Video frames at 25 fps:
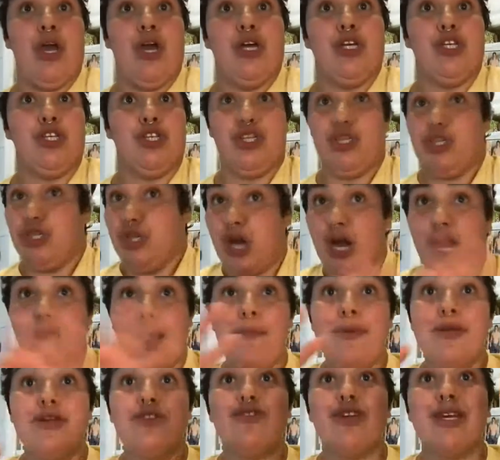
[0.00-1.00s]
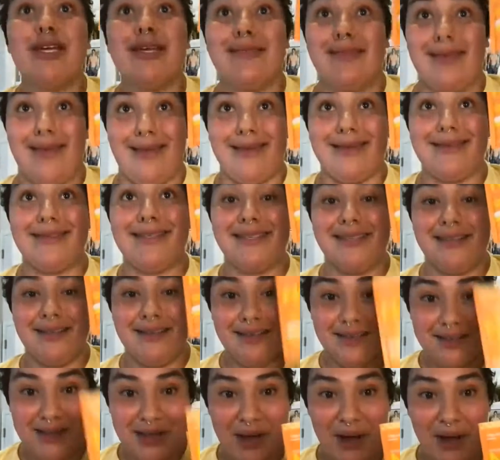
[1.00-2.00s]
Shut up and drink these,
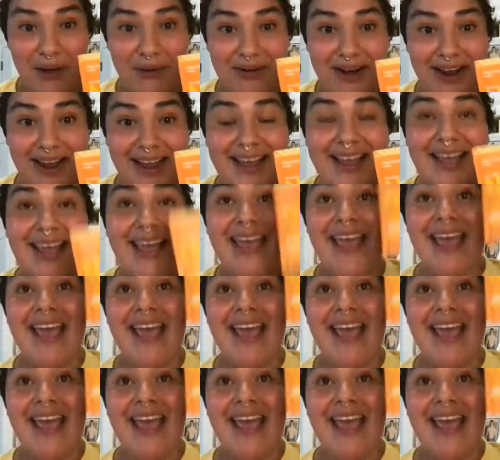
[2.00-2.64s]
all right?